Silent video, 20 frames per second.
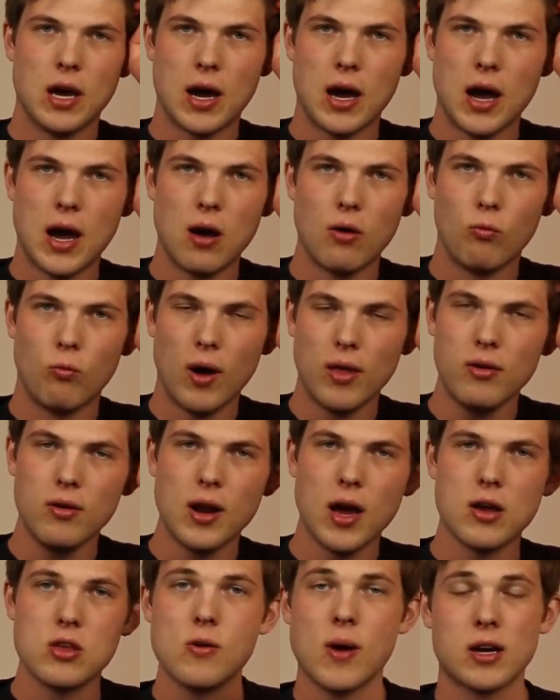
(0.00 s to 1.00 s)
whether or
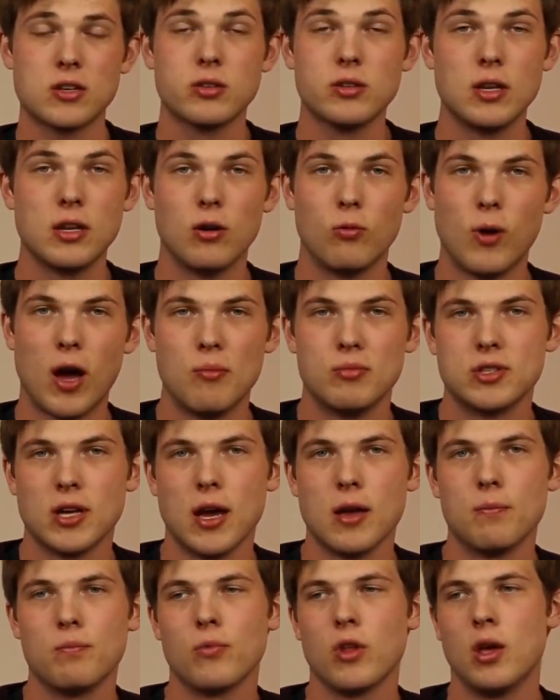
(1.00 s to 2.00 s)
not you actually need a
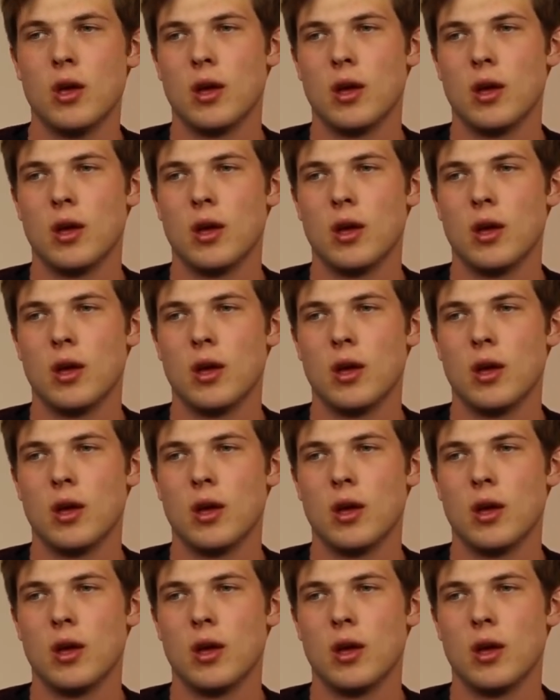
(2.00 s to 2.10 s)
website.